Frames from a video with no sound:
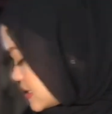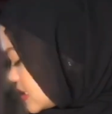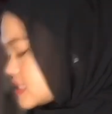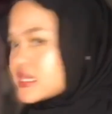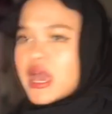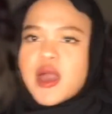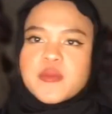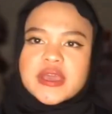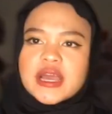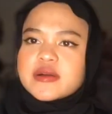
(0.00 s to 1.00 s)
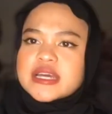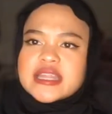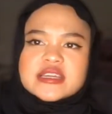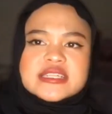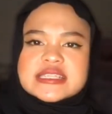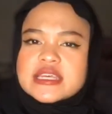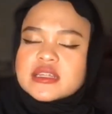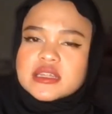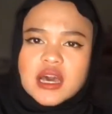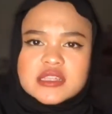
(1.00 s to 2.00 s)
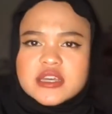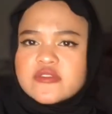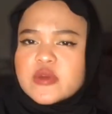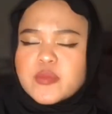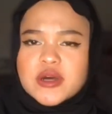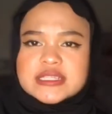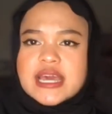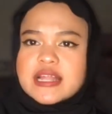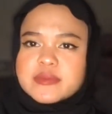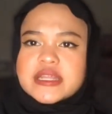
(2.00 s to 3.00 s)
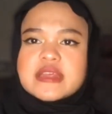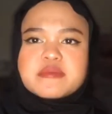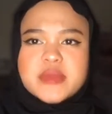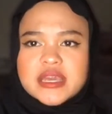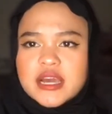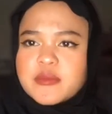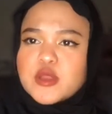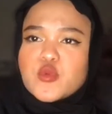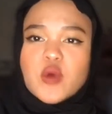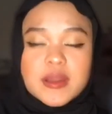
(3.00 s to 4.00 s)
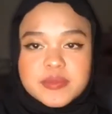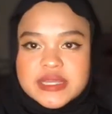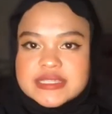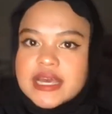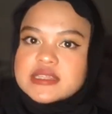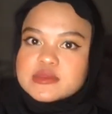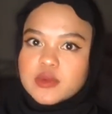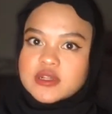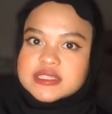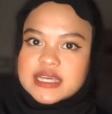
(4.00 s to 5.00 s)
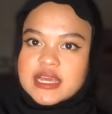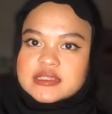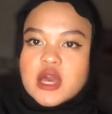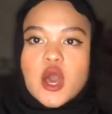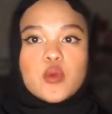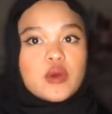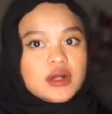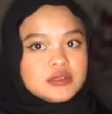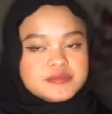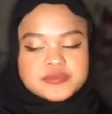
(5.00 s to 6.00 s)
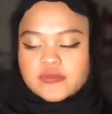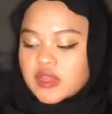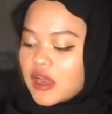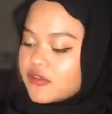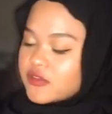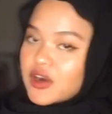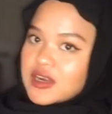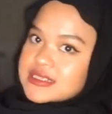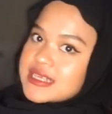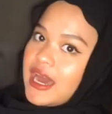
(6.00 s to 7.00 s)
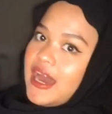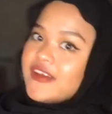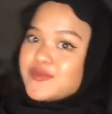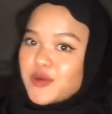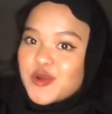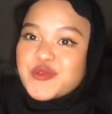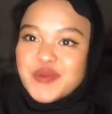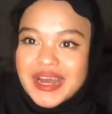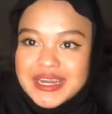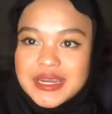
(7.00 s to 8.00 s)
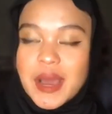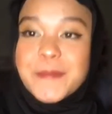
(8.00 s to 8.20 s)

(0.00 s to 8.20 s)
this makeup can contain a lot of important element in makeup in one place at small size. Well, of course, I've bought one